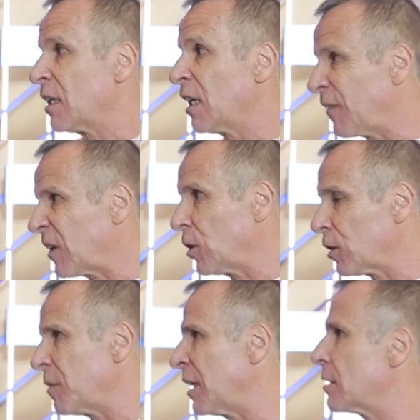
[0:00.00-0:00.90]
Difficult
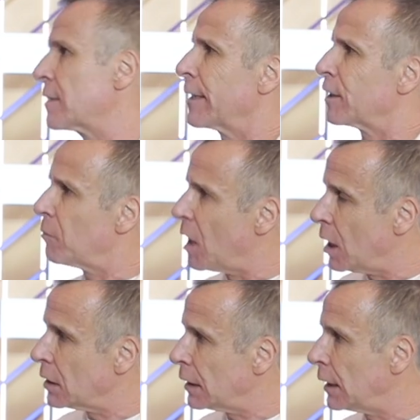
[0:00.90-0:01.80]
means they're
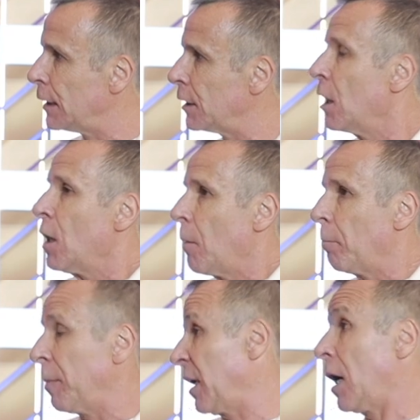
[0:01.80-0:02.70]
demanding,
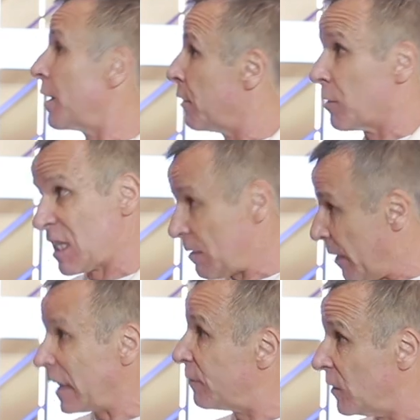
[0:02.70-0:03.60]
but are they
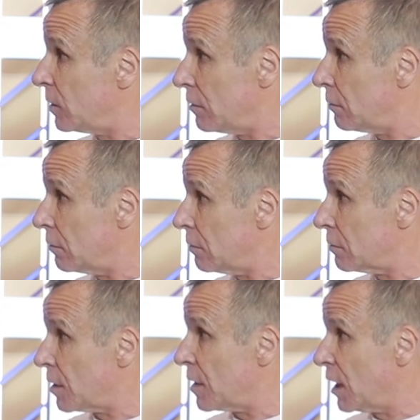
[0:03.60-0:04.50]
respectful
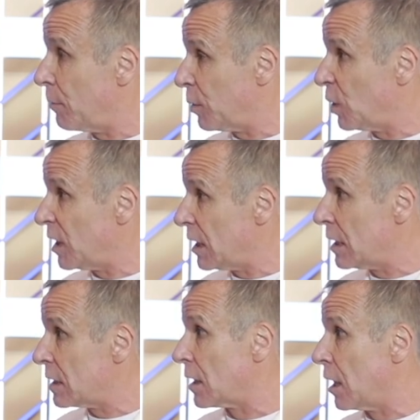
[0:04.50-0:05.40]
to the
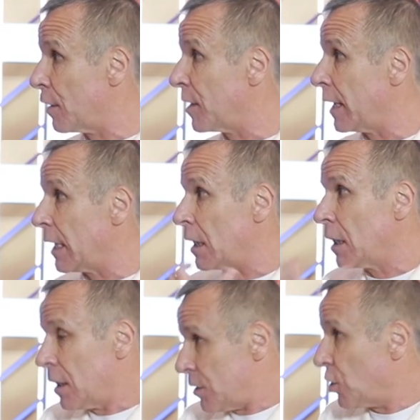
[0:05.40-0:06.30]
employees? Are they,
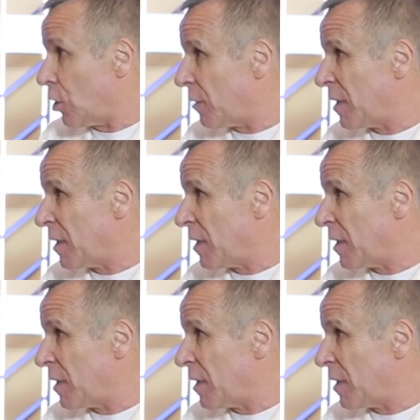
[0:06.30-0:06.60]
do you know what I